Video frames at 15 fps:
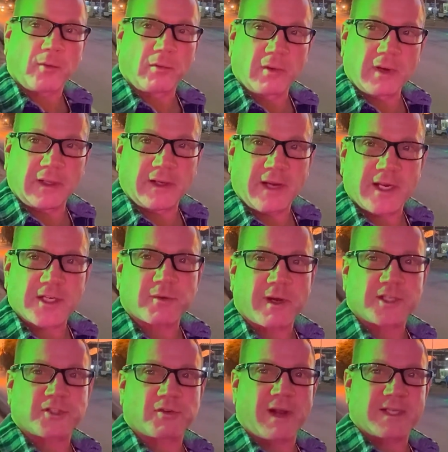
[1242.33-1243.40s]
really nice
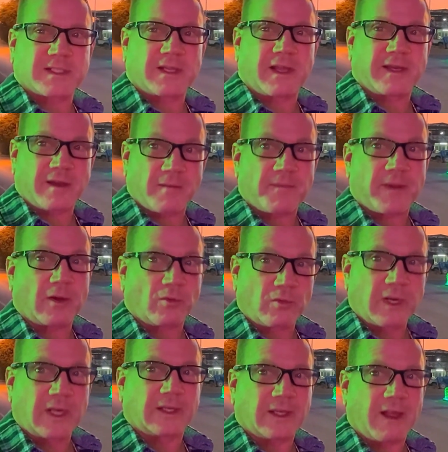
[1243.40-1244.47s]
restaurants lined up that I
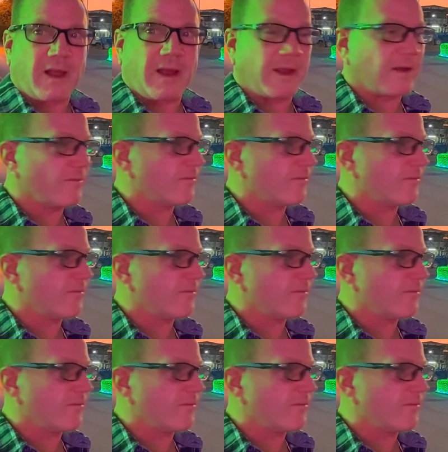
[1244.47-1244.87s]
really like.